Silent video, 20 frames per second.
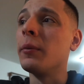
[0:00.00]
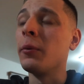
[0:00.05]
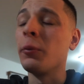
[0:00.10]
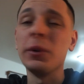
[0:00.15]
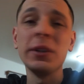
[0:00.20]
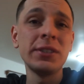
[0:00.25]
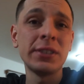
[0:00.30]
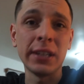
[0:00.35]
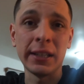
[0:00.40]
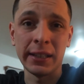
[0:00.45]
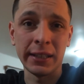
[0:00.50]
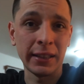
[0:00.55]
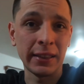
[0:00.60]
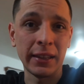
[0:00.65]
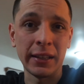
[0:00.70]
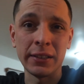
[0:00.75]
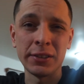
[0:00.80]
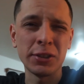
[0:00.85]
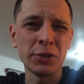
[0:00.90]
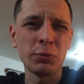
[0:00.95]
reselling
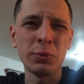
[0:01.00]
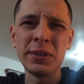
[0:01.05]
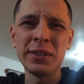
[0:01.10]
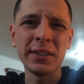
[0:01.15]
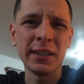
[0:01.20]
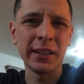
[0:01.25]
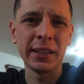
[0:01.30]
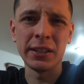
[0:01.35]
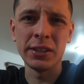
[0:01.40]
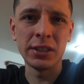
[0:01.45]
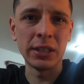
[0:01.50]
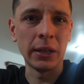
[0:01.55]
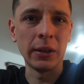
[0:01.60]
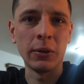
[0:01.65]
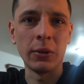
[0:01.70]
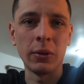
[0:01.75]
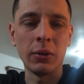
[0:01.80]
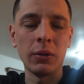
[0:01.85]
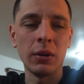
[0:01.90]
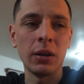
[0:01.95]
things, just reselling in
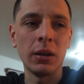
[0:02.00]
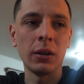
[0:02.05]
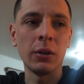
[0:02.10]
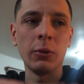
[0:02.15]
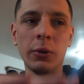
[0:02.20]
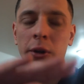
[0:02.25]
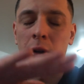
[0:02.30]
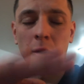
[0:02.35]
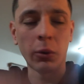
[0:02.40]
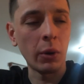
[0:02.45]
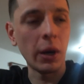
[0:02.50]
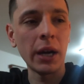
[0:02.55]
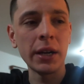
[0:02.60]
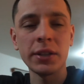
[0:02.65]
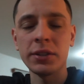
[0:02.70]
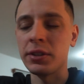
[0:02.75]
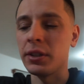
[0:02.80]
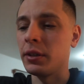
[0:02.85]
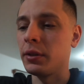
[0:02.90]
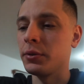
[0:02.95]
general, going to
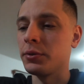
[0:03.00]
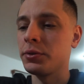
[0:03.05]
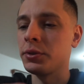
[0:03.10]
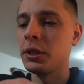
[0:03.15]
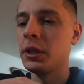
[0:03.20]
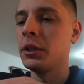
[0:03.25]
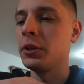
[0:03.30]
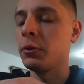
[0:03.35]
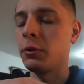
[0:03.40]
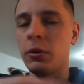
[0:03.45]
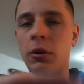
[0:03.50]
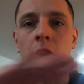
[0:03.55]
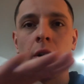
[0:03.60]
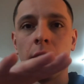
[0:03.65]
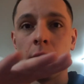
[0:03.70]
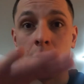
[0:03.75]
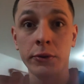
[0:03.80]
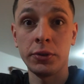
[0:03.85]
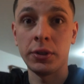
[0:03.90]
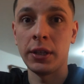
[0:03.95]
garage sales, doing all
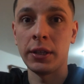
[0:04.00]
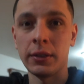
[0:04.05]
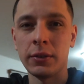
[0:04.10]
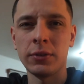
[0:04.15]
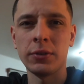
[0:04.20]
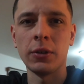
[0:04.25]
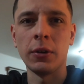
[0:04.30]
those things.